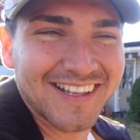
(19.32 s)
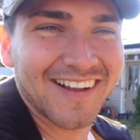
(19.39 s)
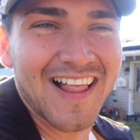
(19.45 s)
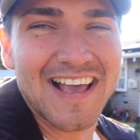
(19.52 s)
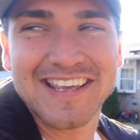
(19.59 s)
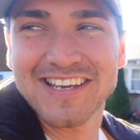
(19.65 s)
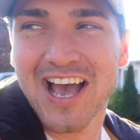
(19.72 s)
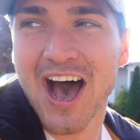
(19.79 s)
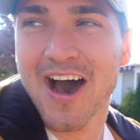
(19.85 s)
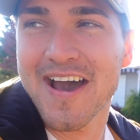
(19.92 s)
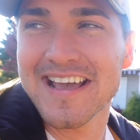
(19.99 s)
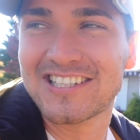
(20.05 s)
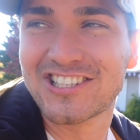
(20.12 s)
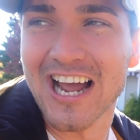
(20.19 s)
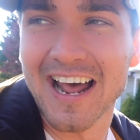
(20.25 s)
They're like, yo,
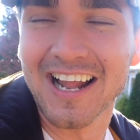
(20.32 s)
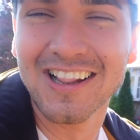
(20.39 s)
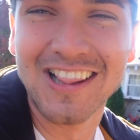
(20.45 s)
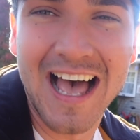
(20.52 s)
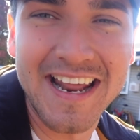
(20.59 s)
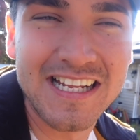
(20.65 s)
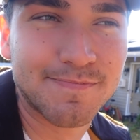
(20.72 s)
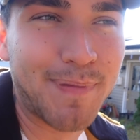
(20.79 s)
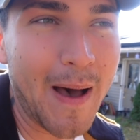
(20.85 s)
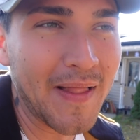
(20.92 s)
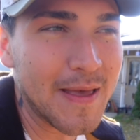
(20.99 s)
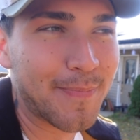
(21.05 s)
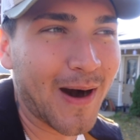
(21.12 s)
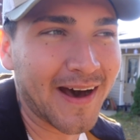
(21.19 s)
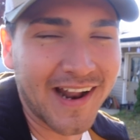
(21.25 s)
he's trying to light his
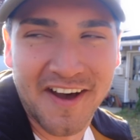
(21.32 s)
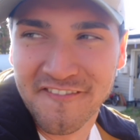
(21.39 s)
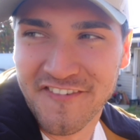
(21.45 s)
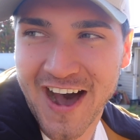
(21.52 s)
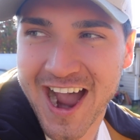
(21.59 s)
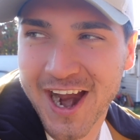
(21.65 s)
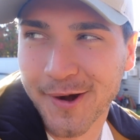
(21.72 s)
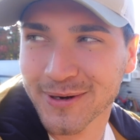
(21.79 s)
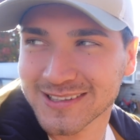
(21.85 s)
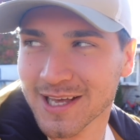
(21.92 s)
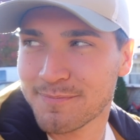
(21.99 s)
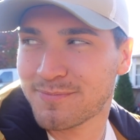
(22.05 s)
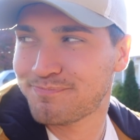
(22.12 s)
belly button on fire with the